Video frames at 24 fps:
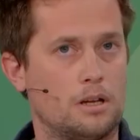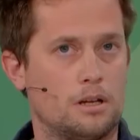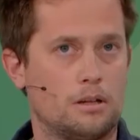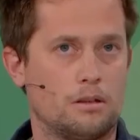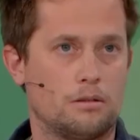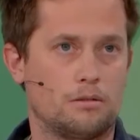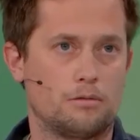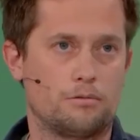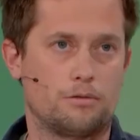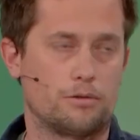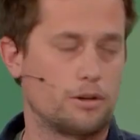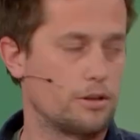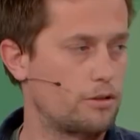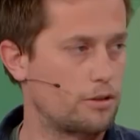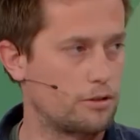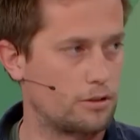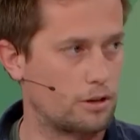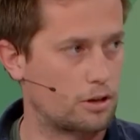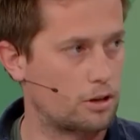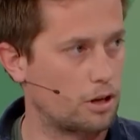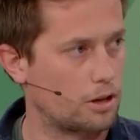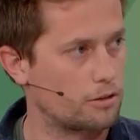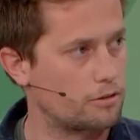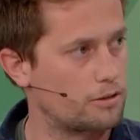Mm-hmm. For instance,
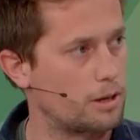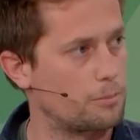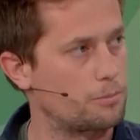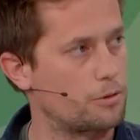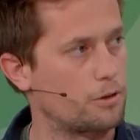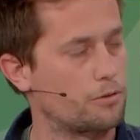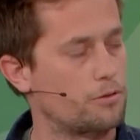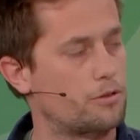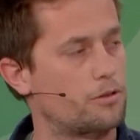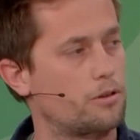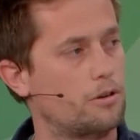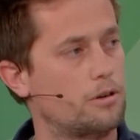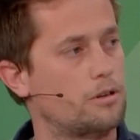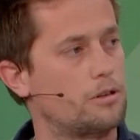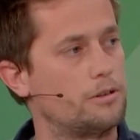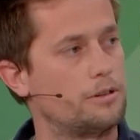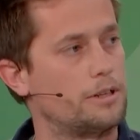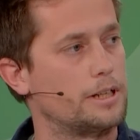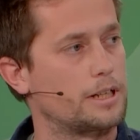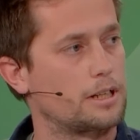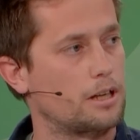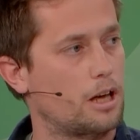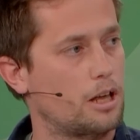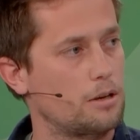the concept of
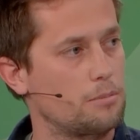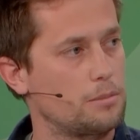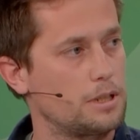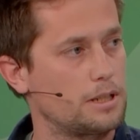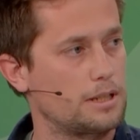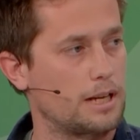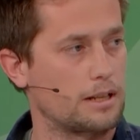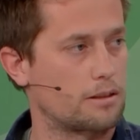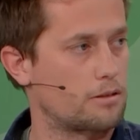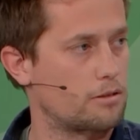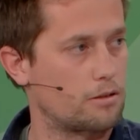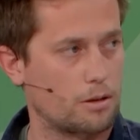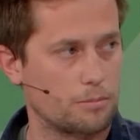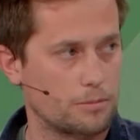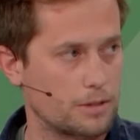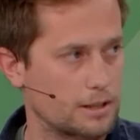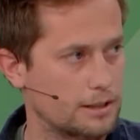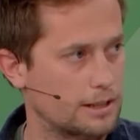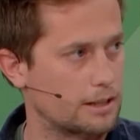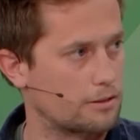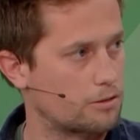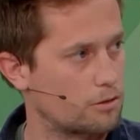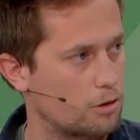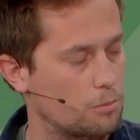circular economy, that's
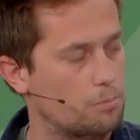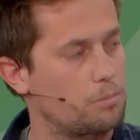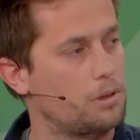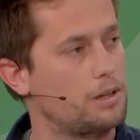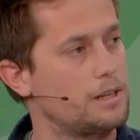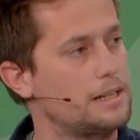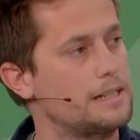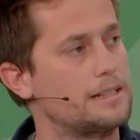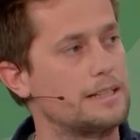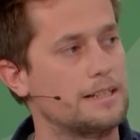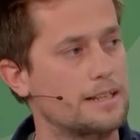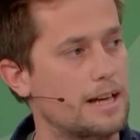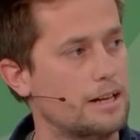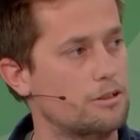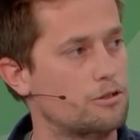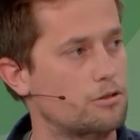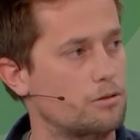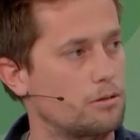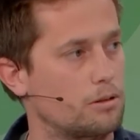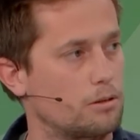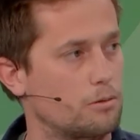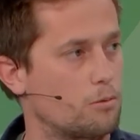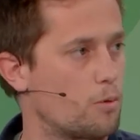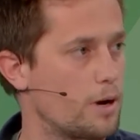something that's completely
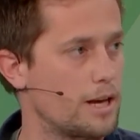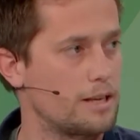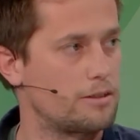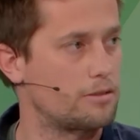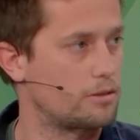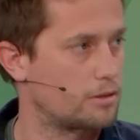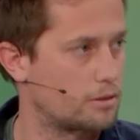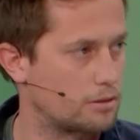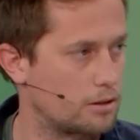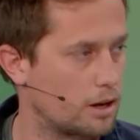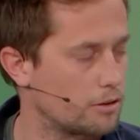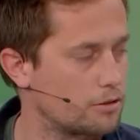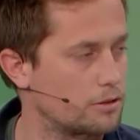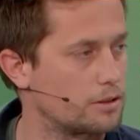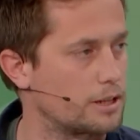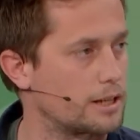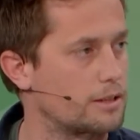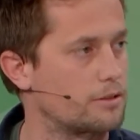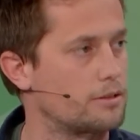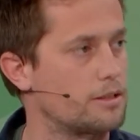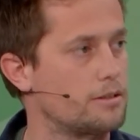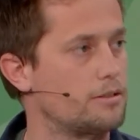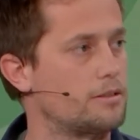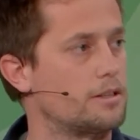natural. Waste doesn't
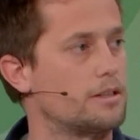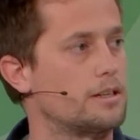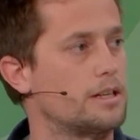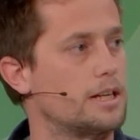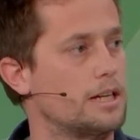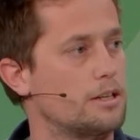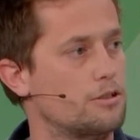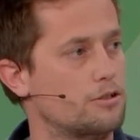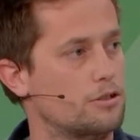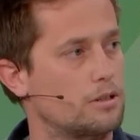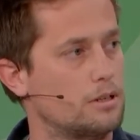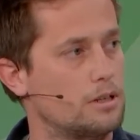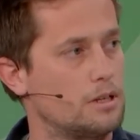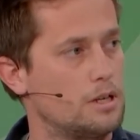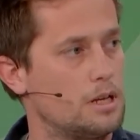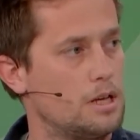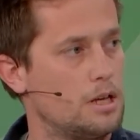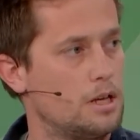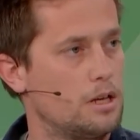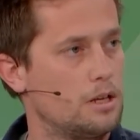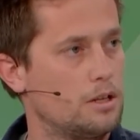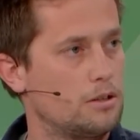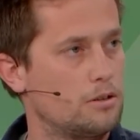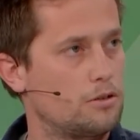exist in nature.
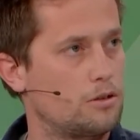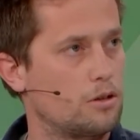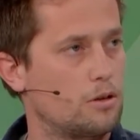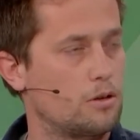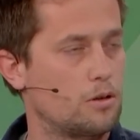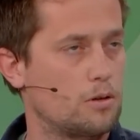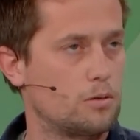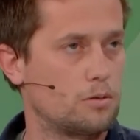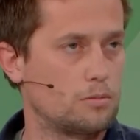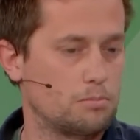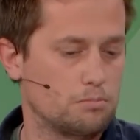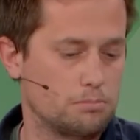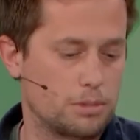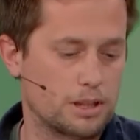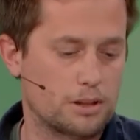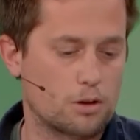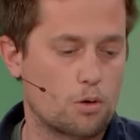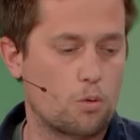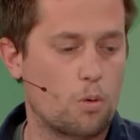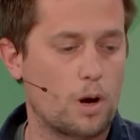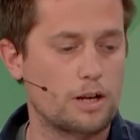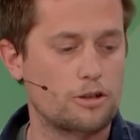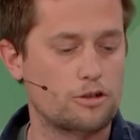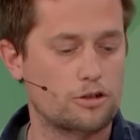So, but
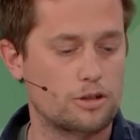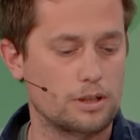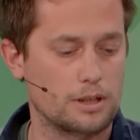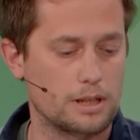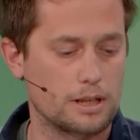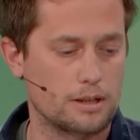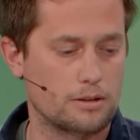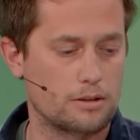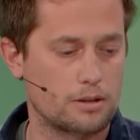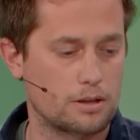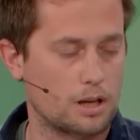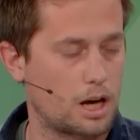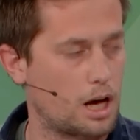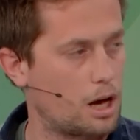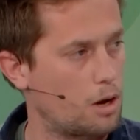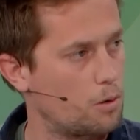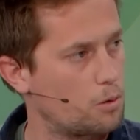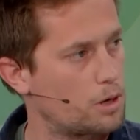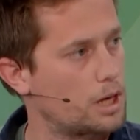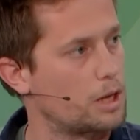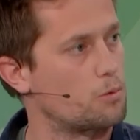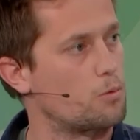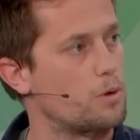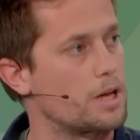the question is,
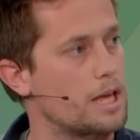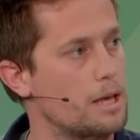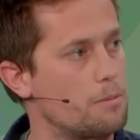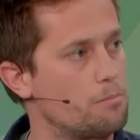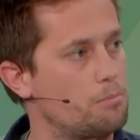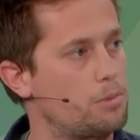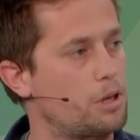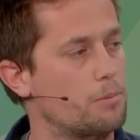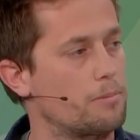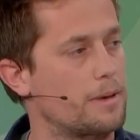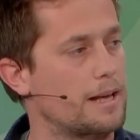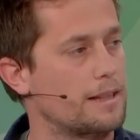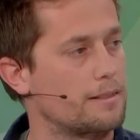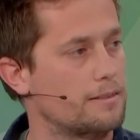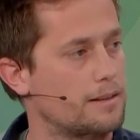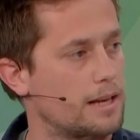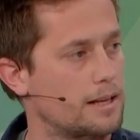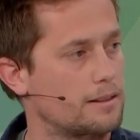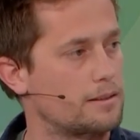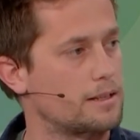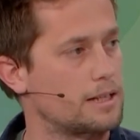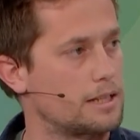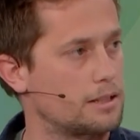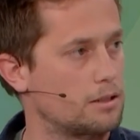how can we implement
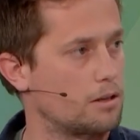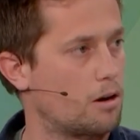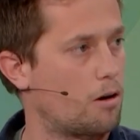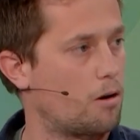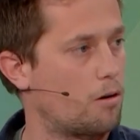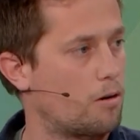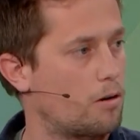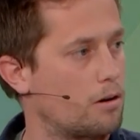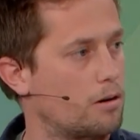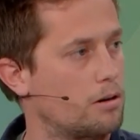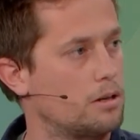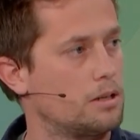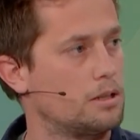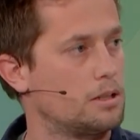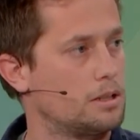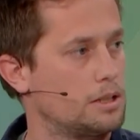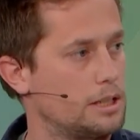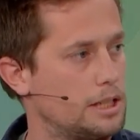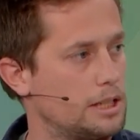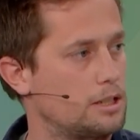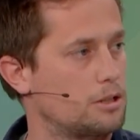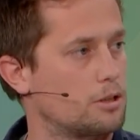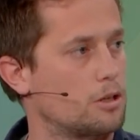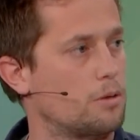that in our
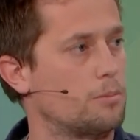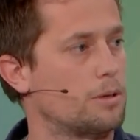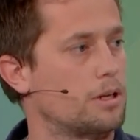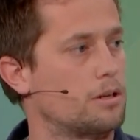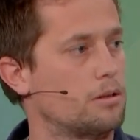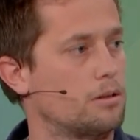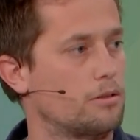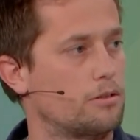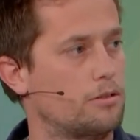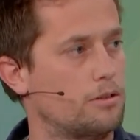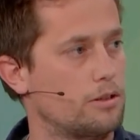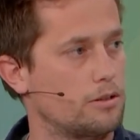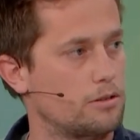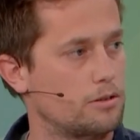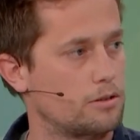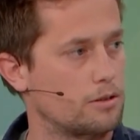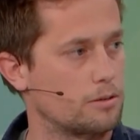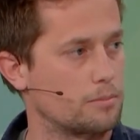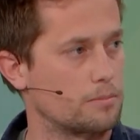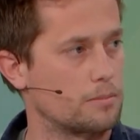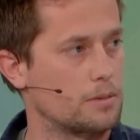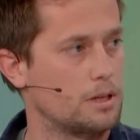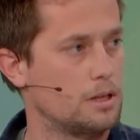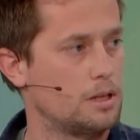economical
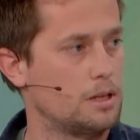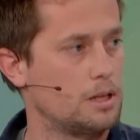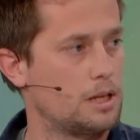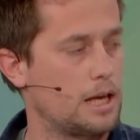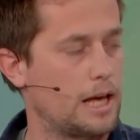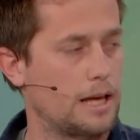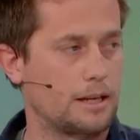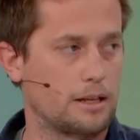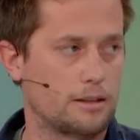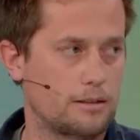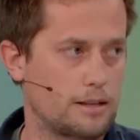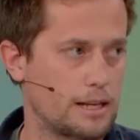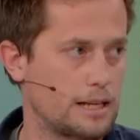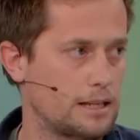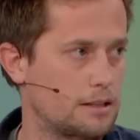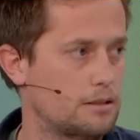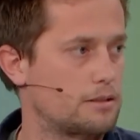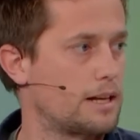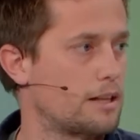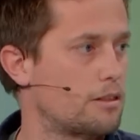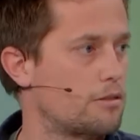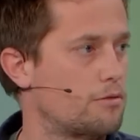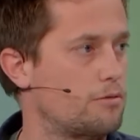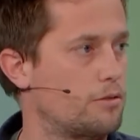system? And I
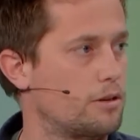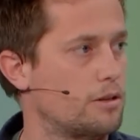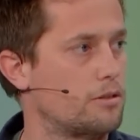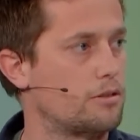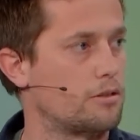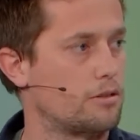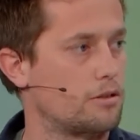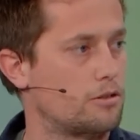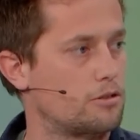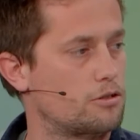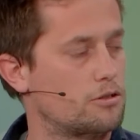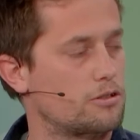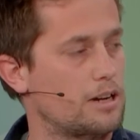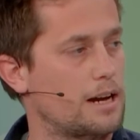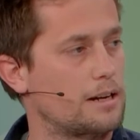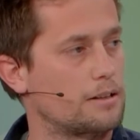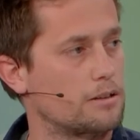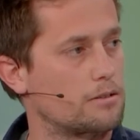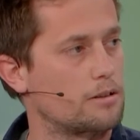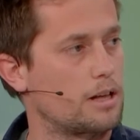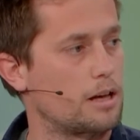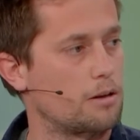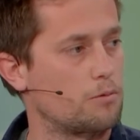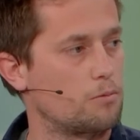think that's, for instance, a
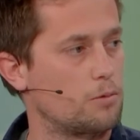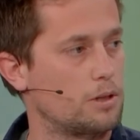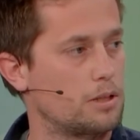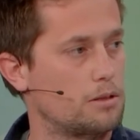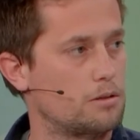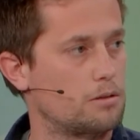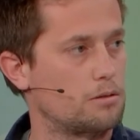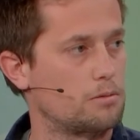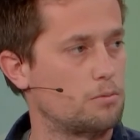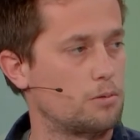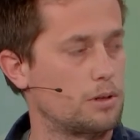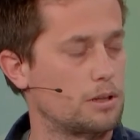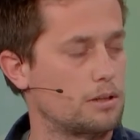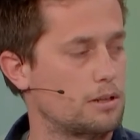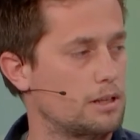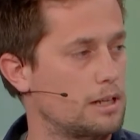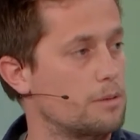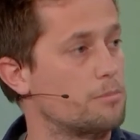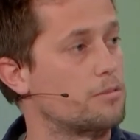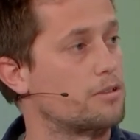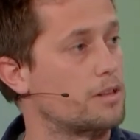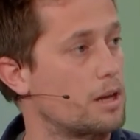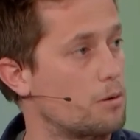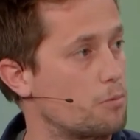challenge that with, with
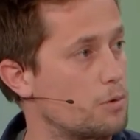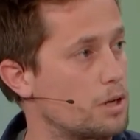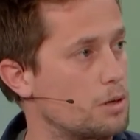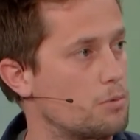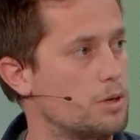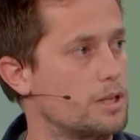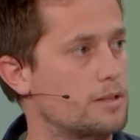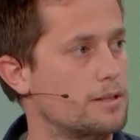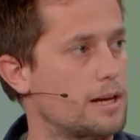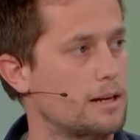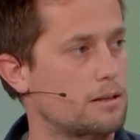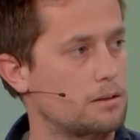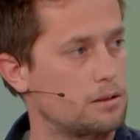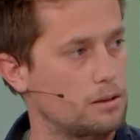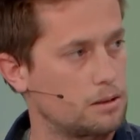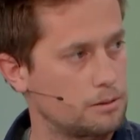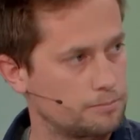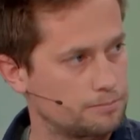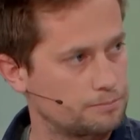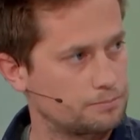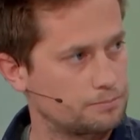Glimps that we, we tackle.